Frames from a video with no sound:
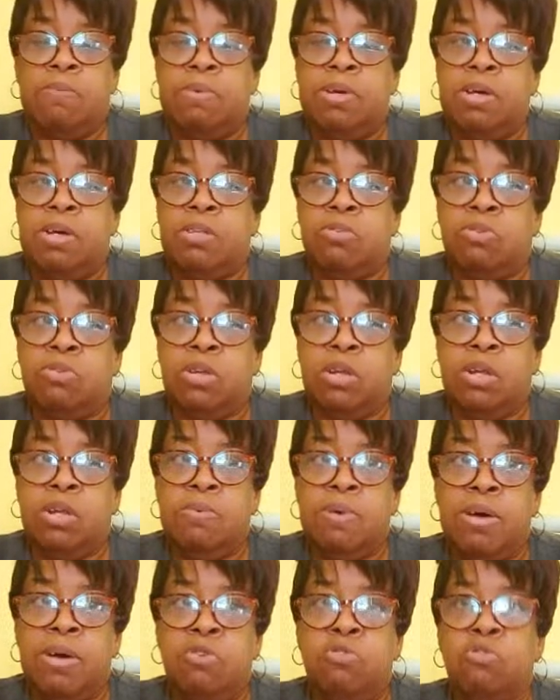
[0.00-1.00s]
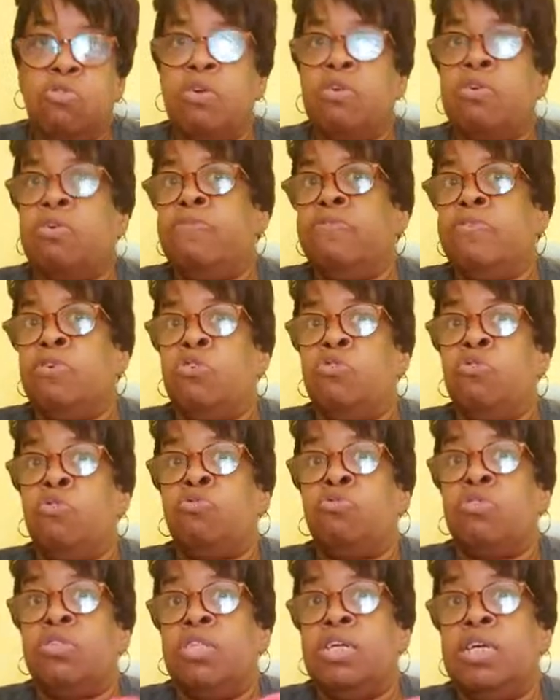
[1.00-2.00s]
That's Clubhouse. Even though you
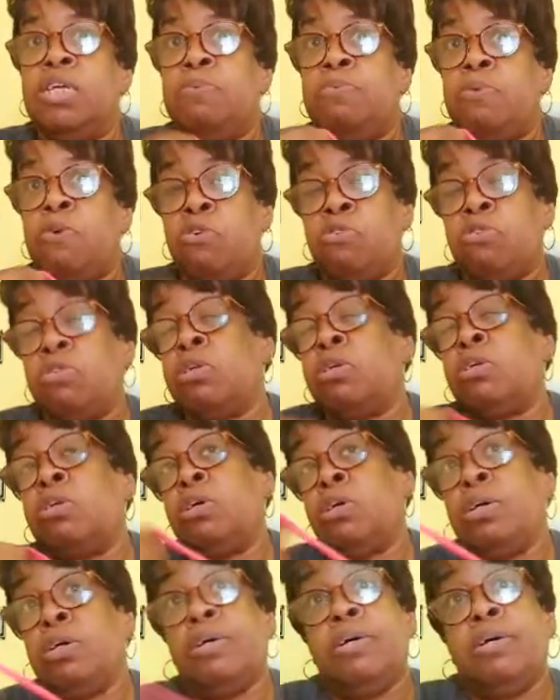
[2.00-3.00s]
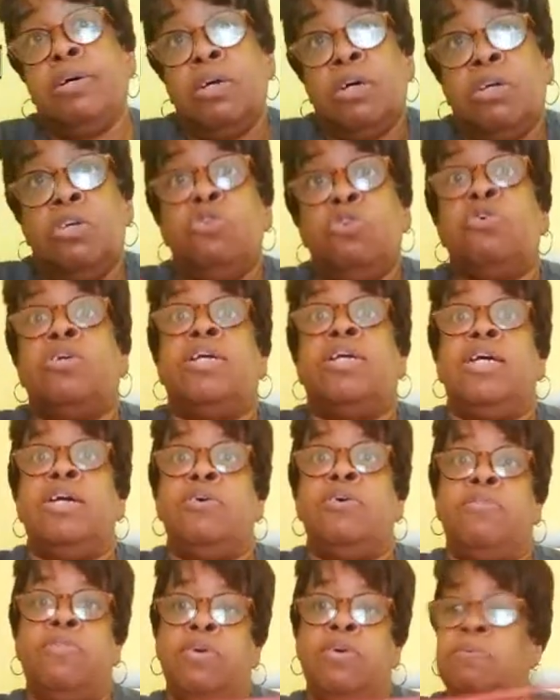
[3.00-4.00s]
won't see the person, you can
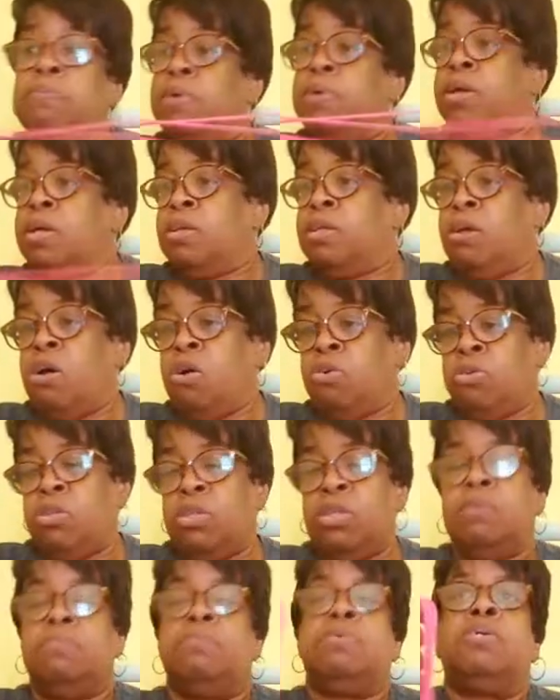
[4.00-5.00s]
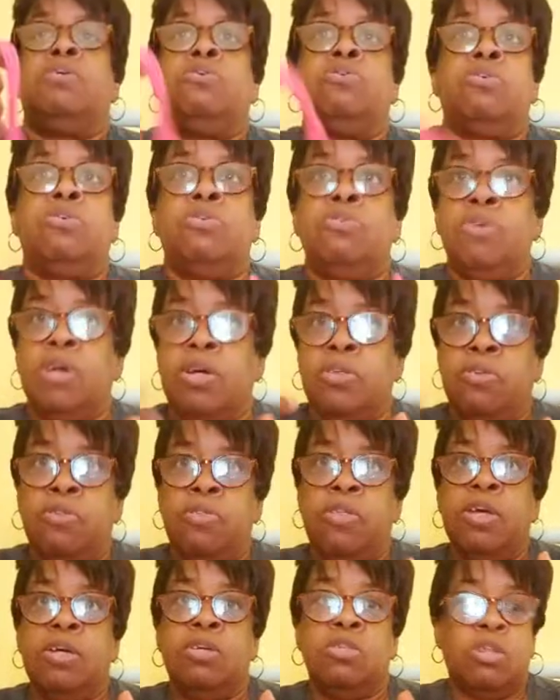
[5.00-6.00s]
hear them and talk to them, and you can do other
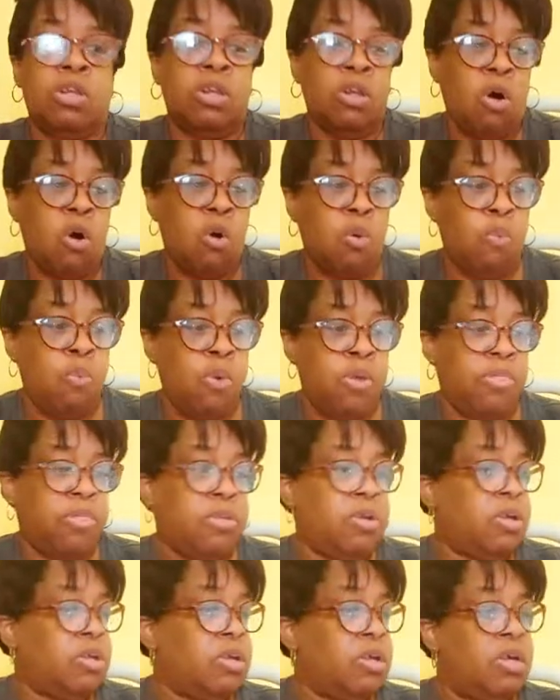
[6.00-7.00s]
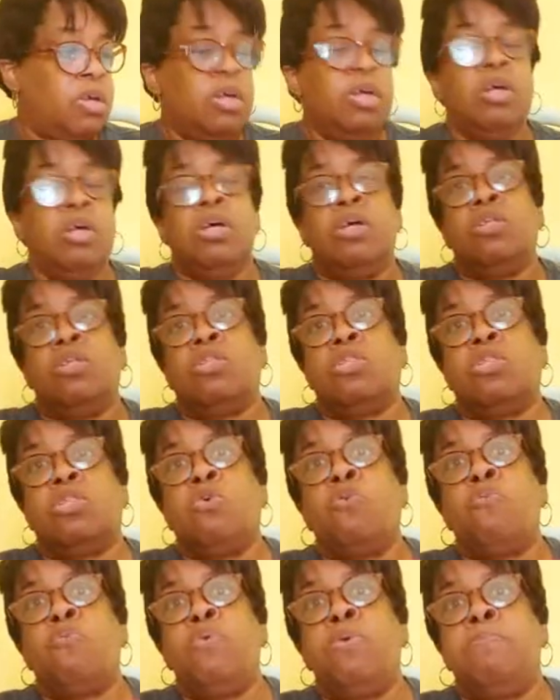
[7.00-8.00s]
things along with it.
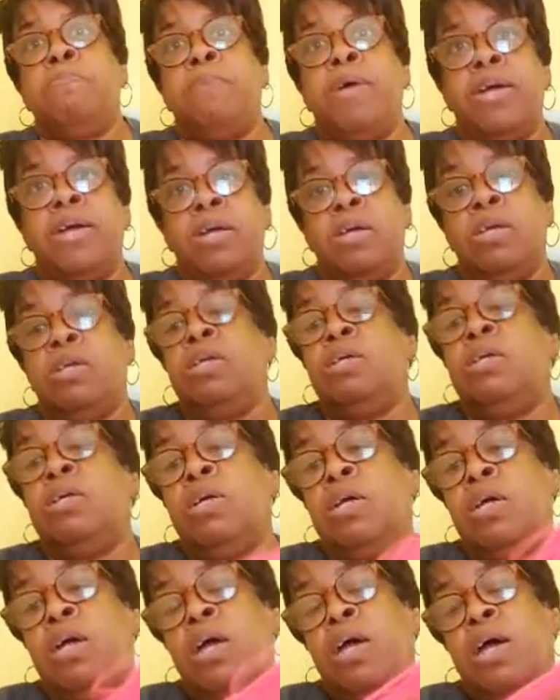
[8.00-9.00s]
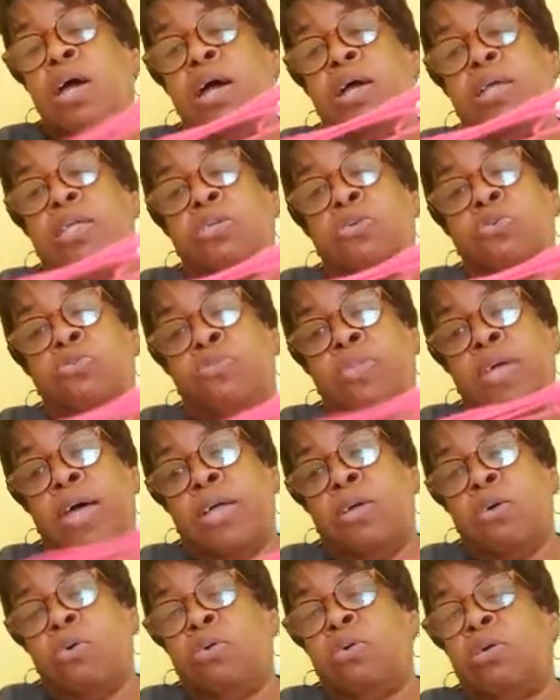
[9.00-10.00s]
So we may do that
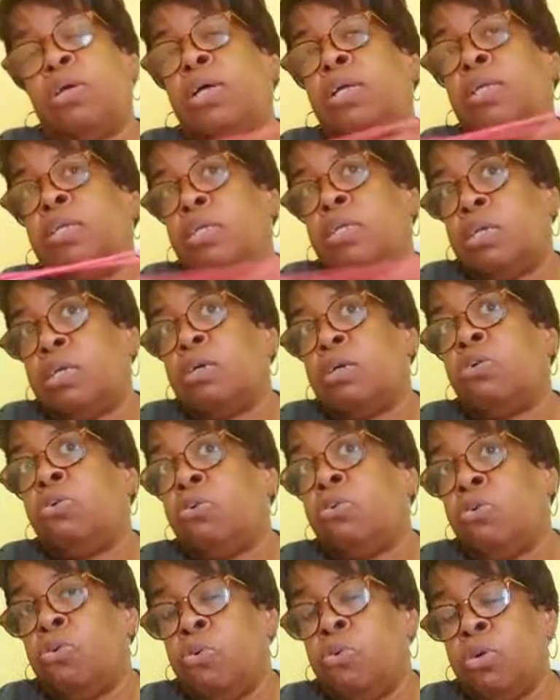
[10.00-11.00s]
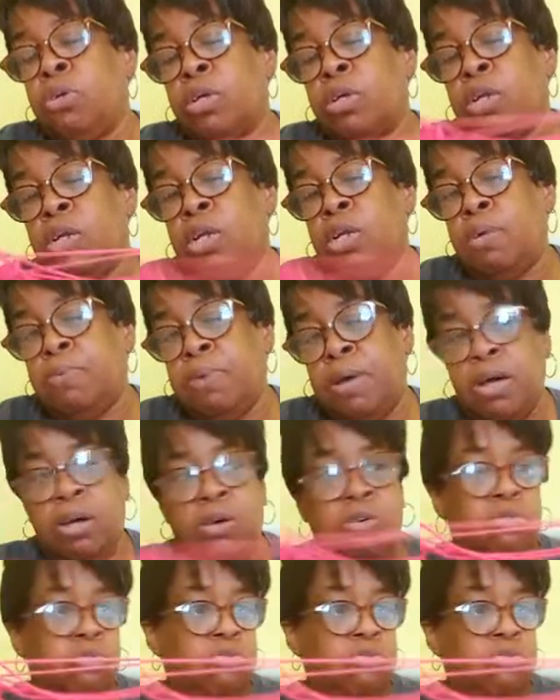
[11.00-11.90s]
and on Clubhouse.